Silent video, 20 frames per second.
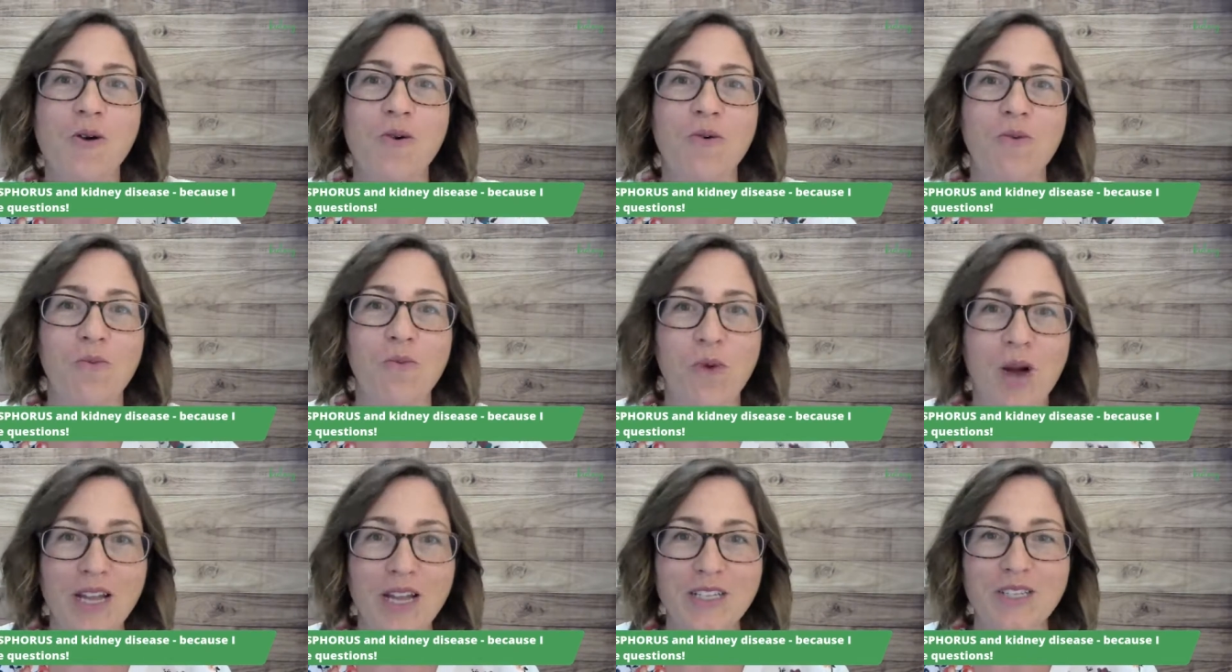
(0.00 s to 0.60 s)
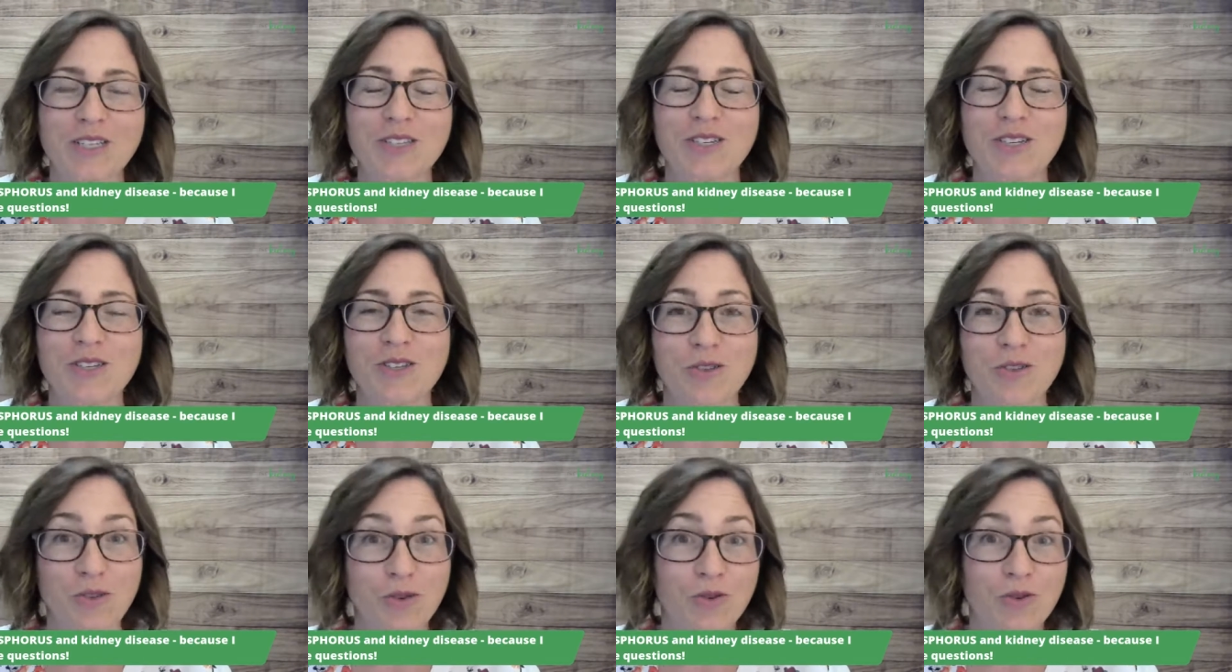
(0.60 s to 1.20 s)
what
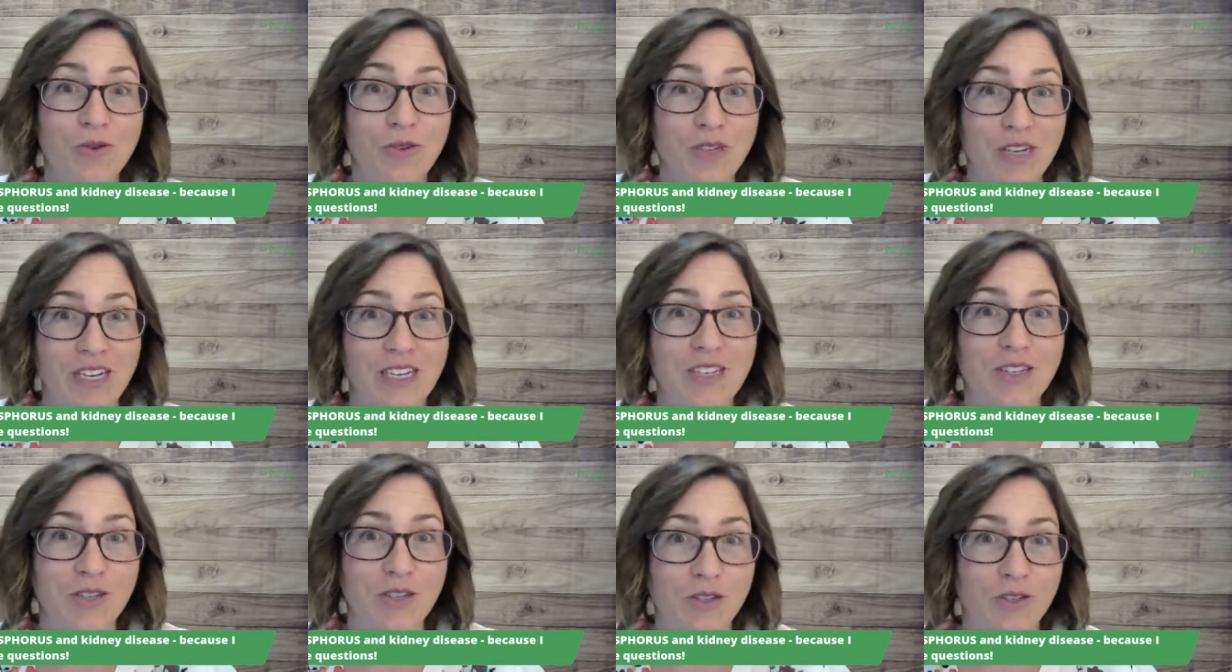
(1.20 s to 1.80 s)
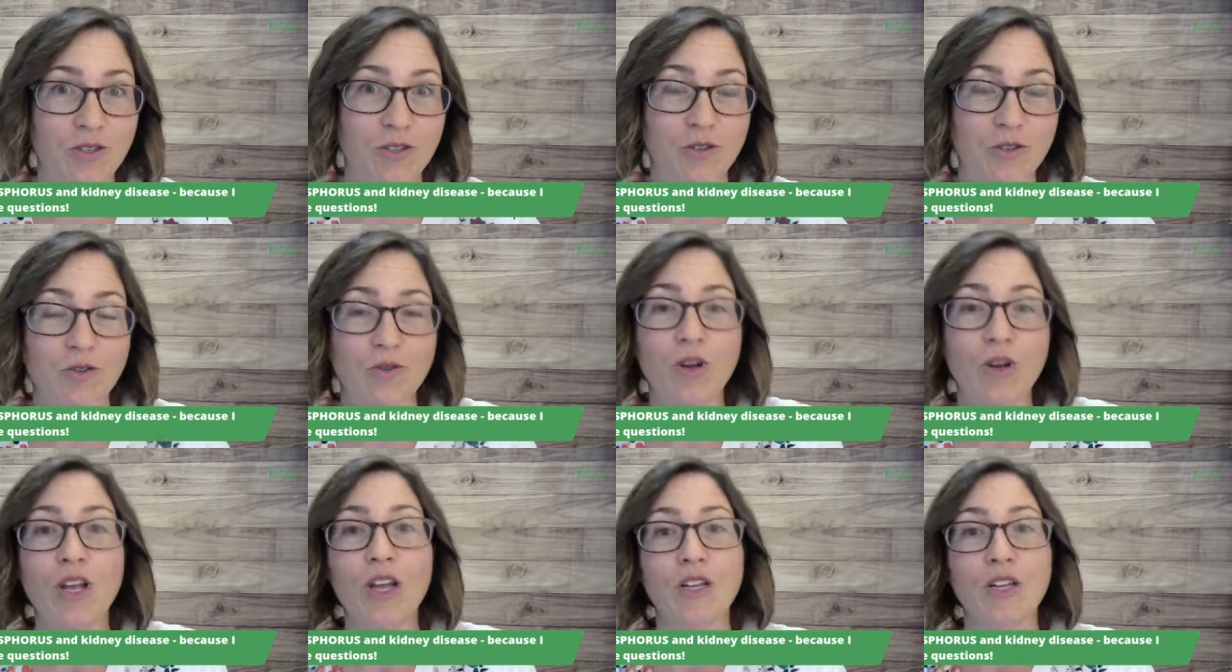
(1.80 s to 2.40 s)
you need to
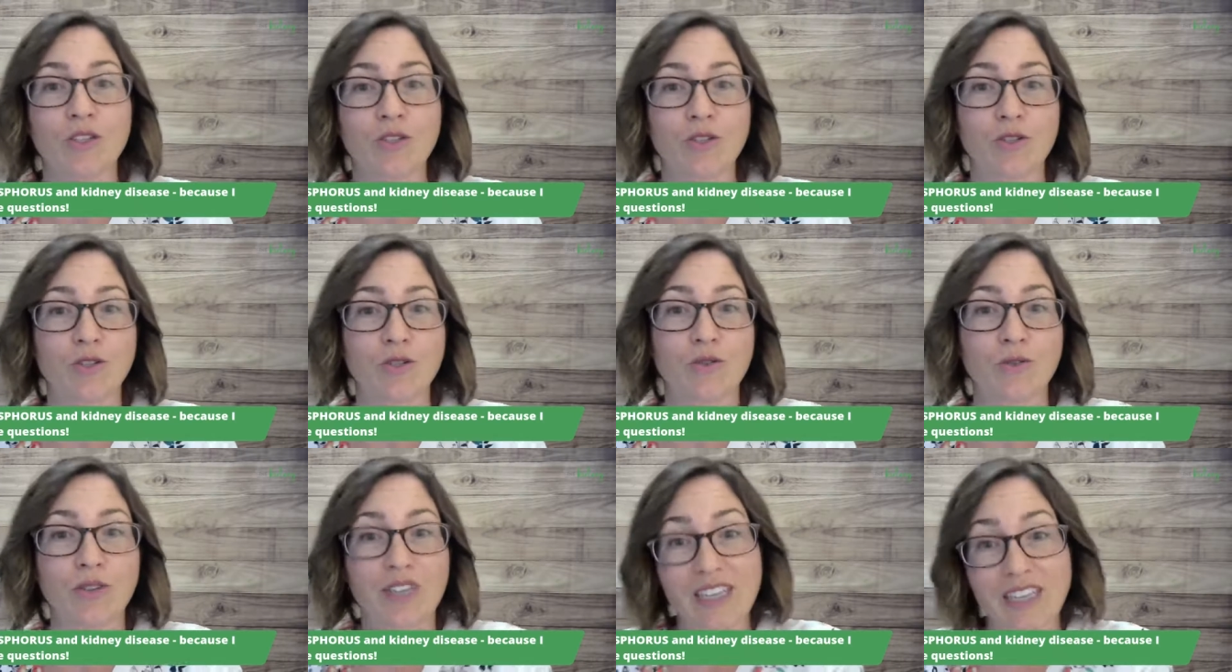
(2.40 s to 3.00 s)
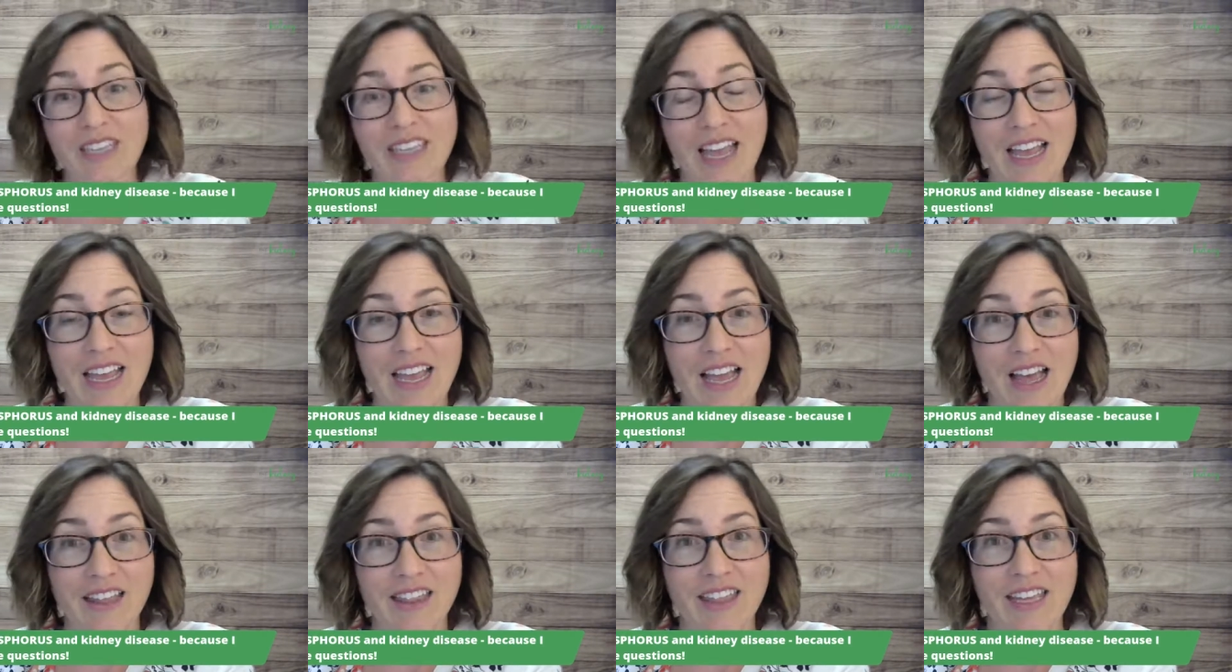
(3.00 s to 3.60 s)
do to eat a
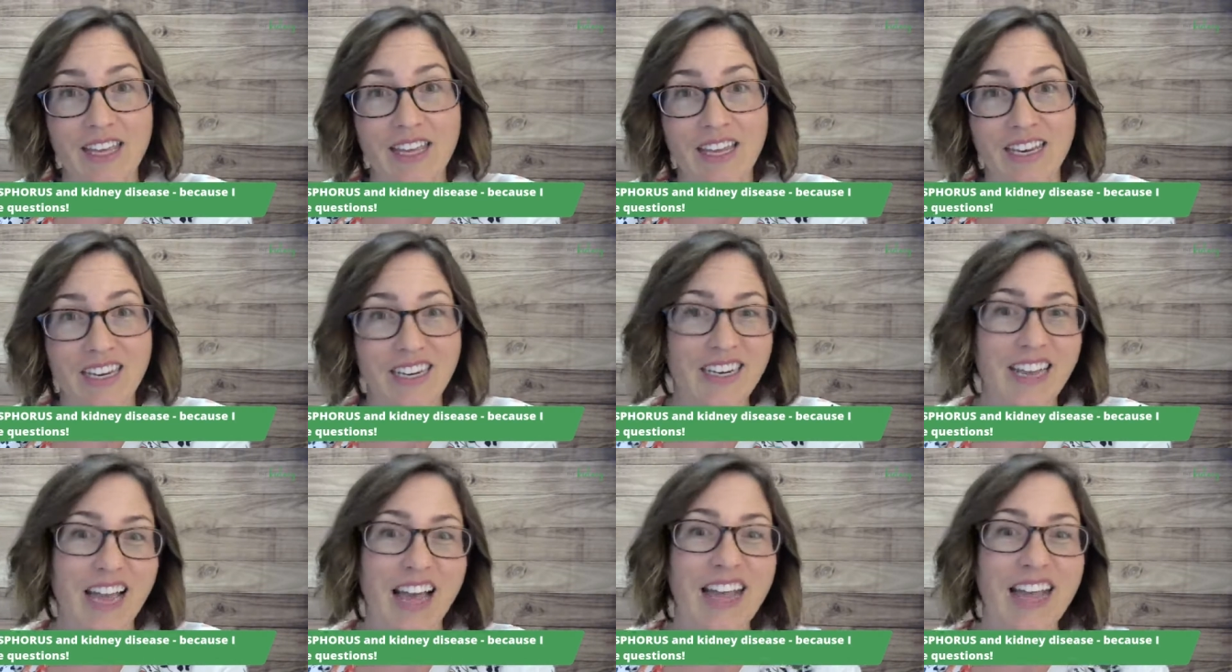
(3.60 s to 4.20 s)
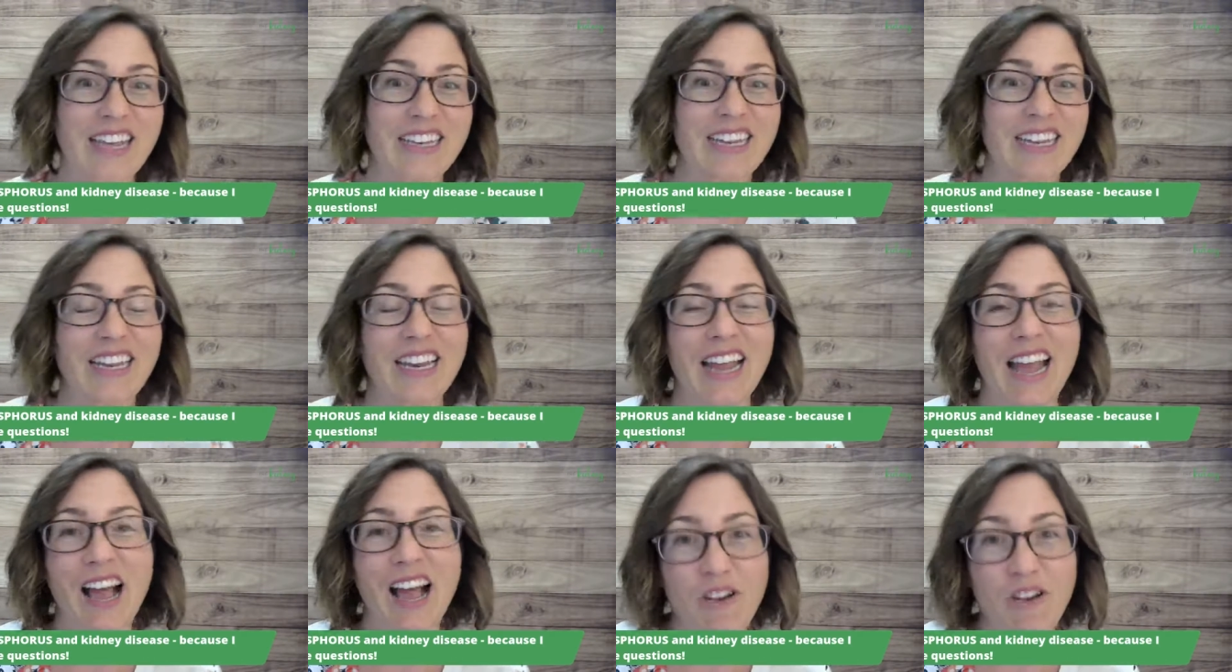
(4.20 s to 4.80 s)
healthy kidney diet
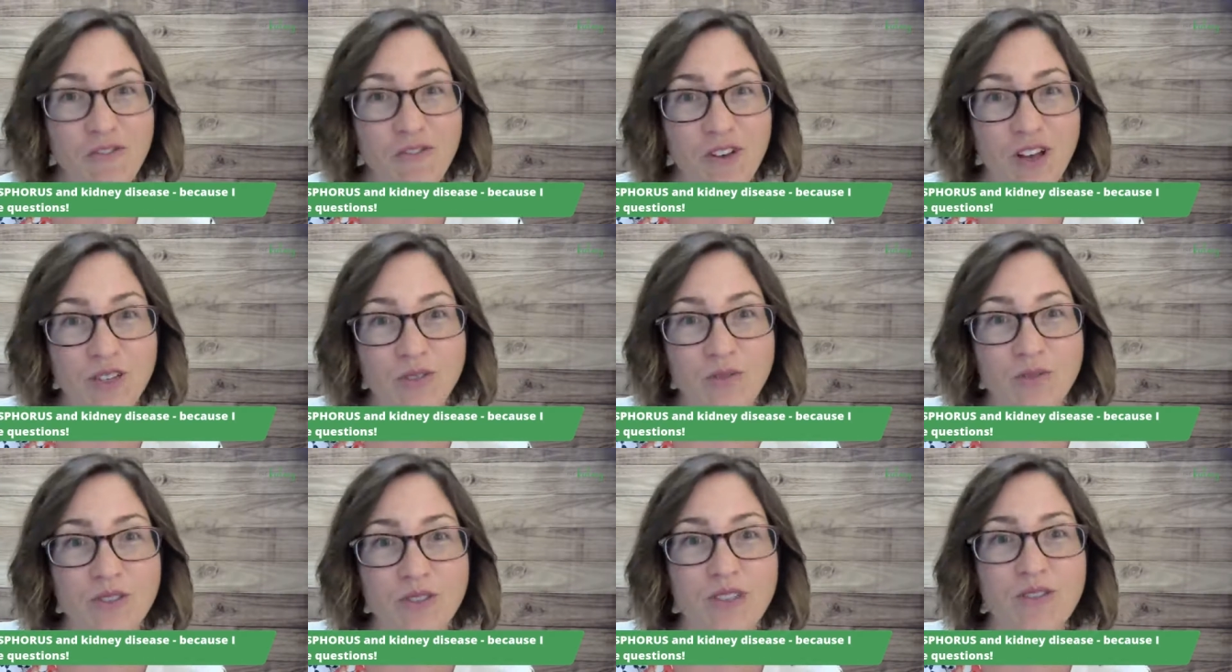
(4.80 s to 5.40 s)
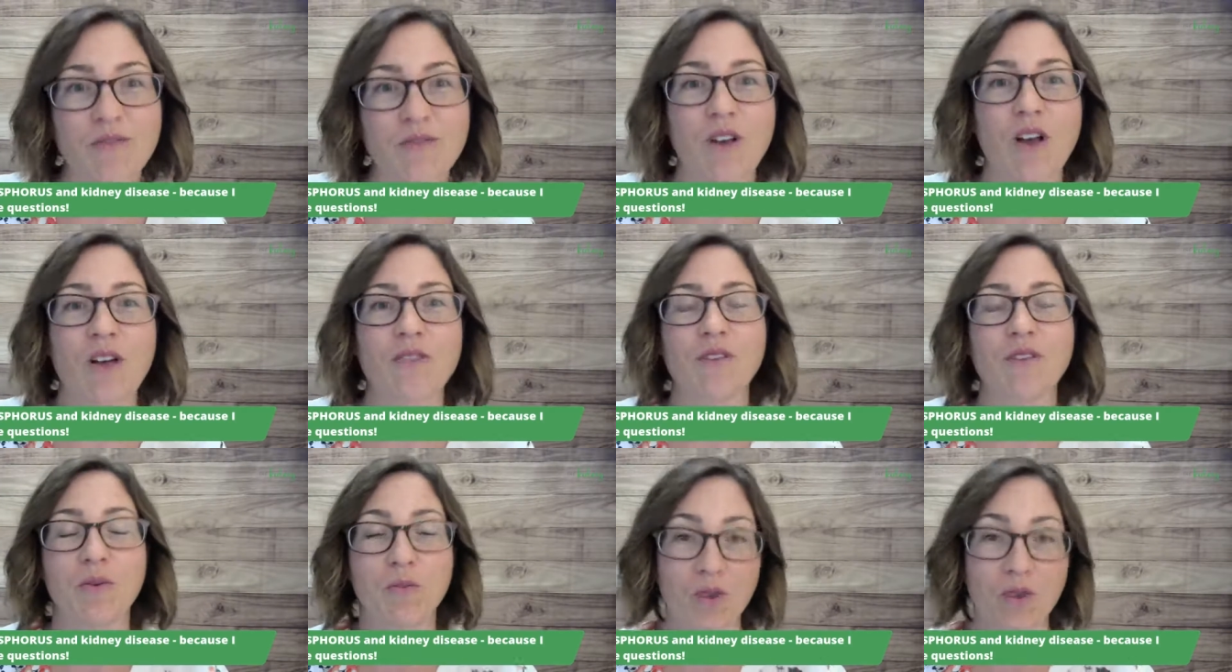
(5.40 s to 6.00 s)
and how phosphorus is
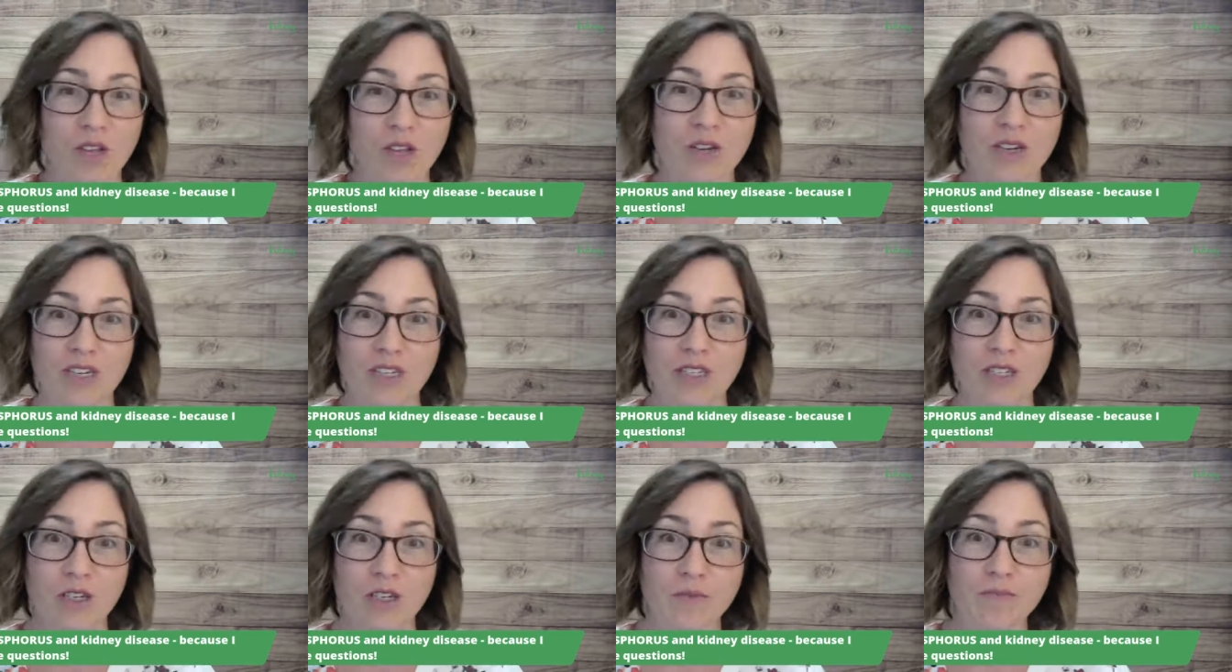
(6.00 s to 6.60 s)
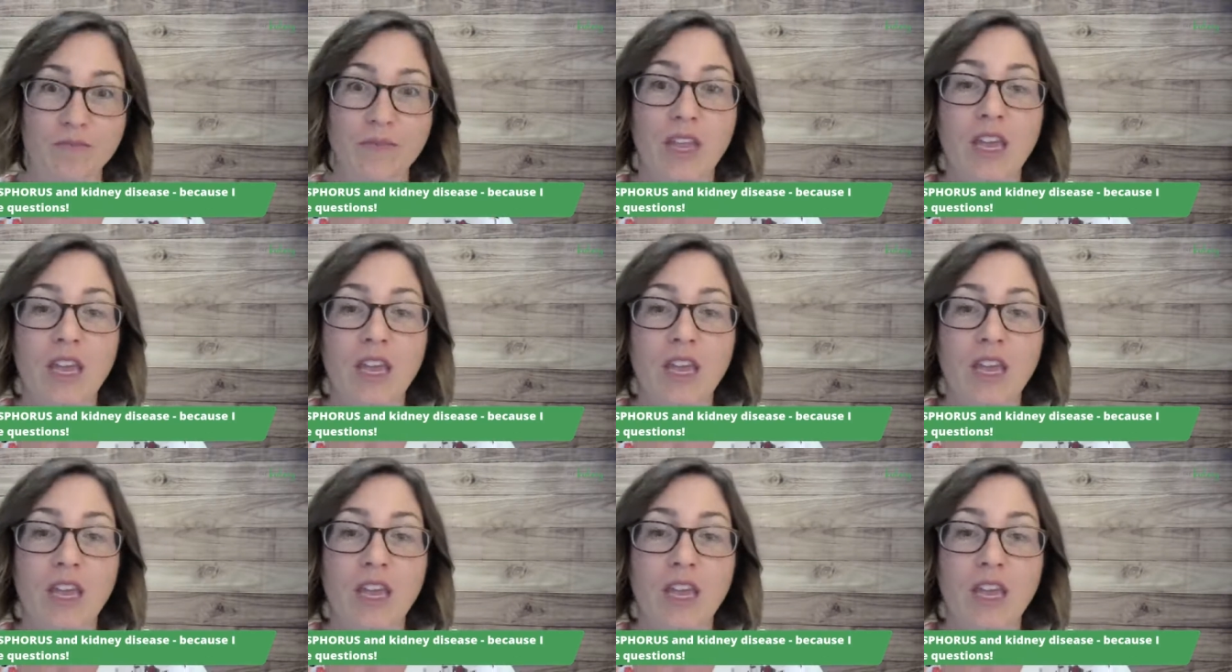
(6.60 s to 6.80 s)
involved and what you need to do.